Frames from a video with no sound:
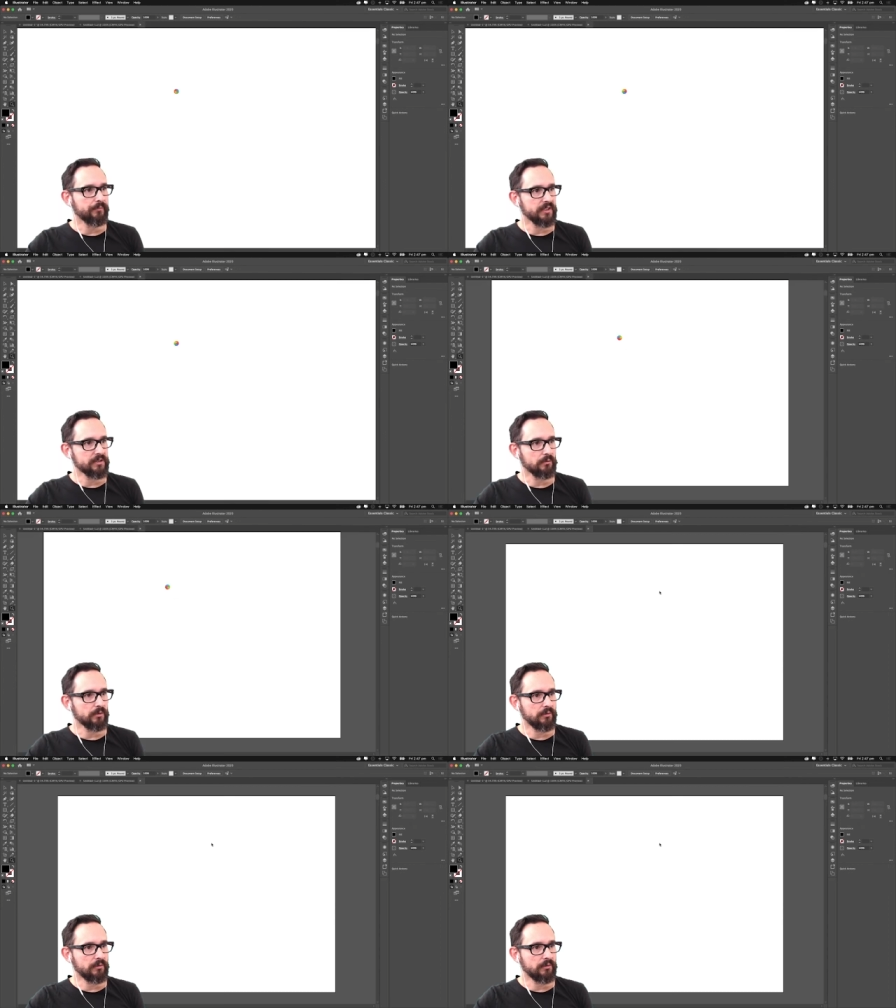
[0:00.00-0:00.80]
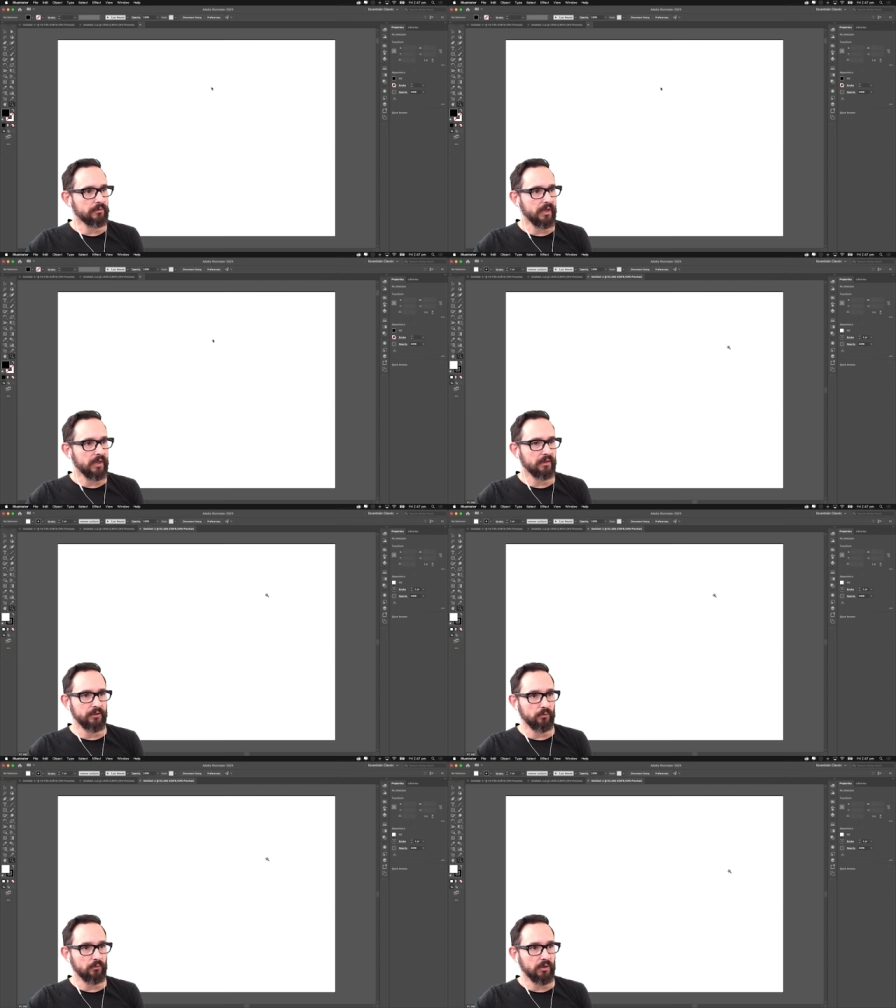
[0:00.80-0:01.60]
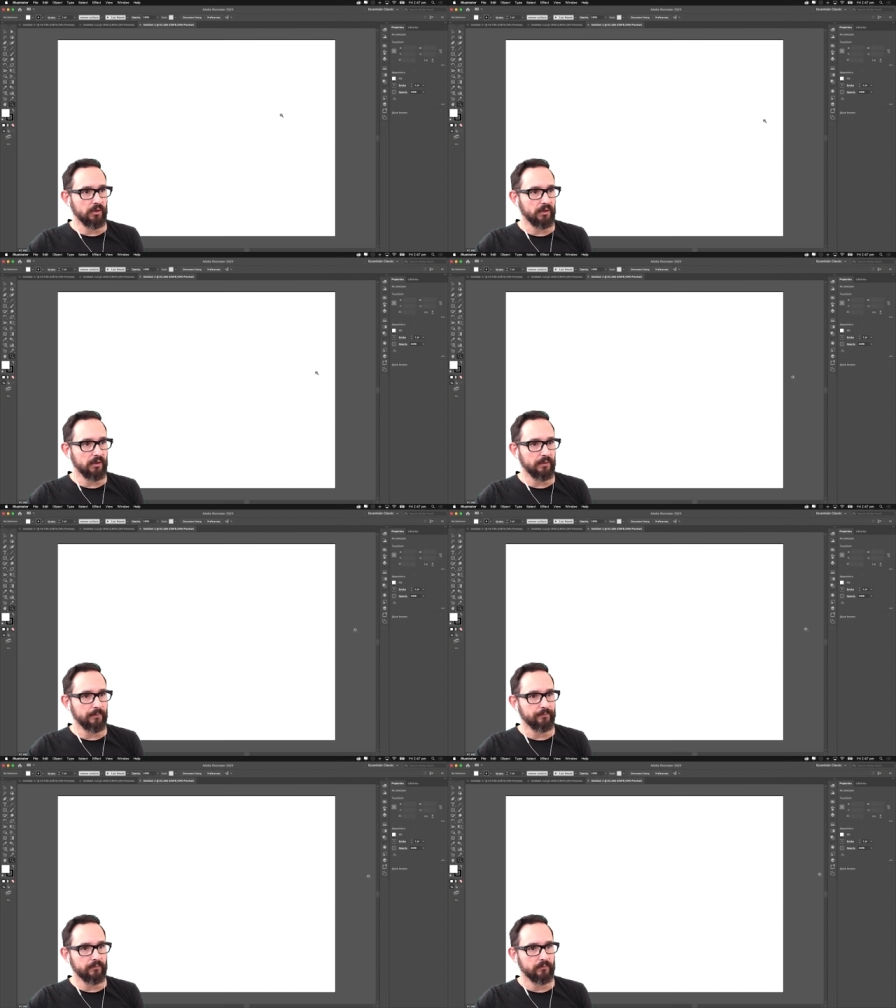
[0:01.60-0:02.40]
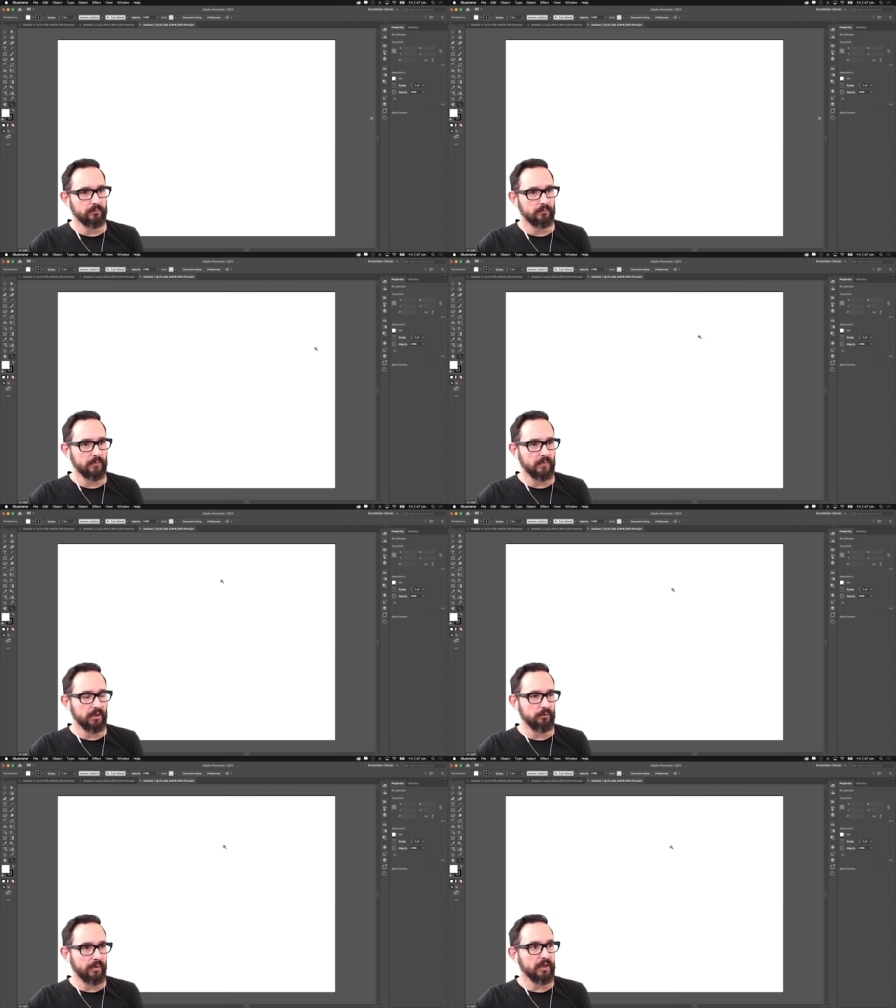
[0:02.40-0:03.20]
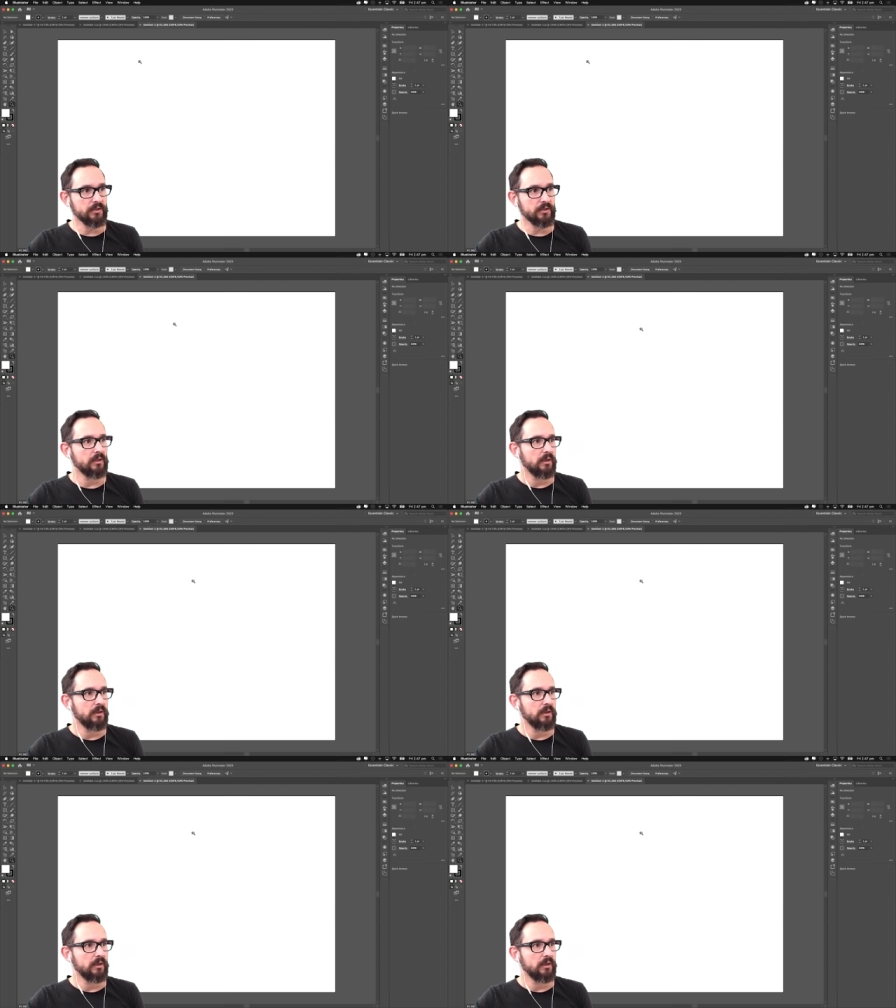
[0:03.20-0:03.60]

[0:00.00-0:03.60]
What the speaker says: this will create a new page,